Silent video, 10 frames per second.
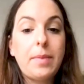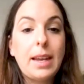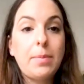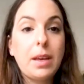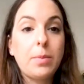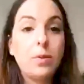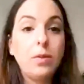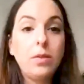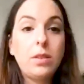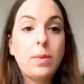
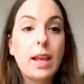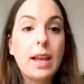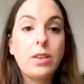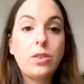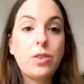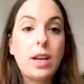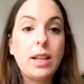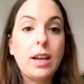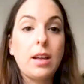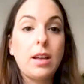people. Like in
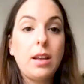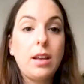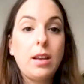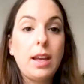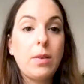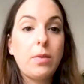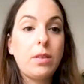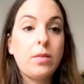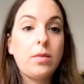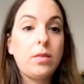Australia, it
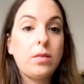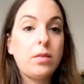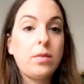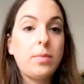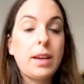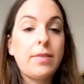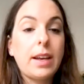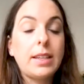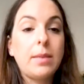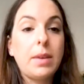would be
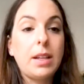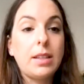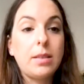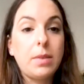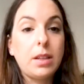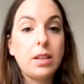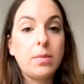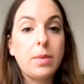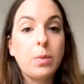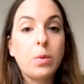affecting millions and millions
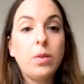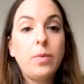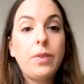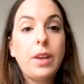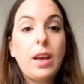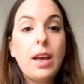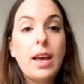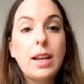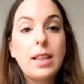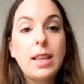of people.
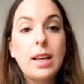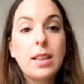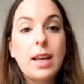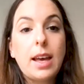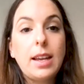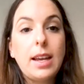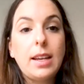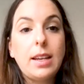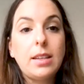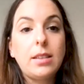And I think that it
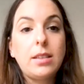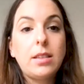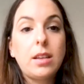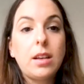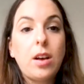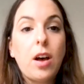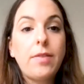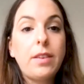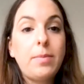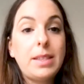is
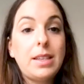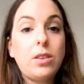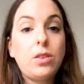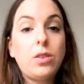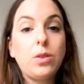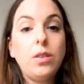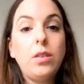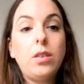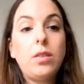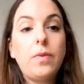often misunderstood,
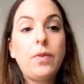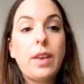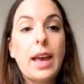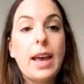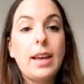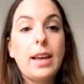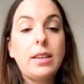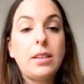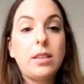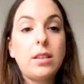
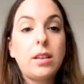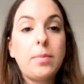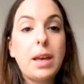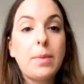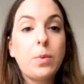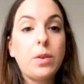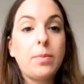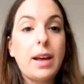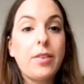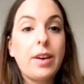and people with
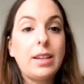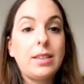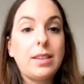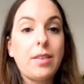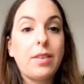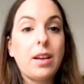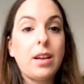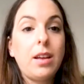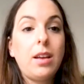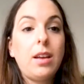migraine suffer
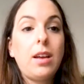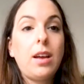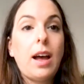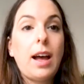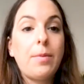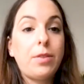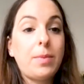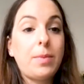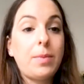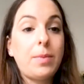from a
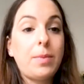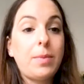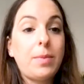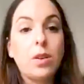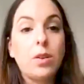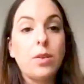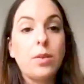lack of understanding from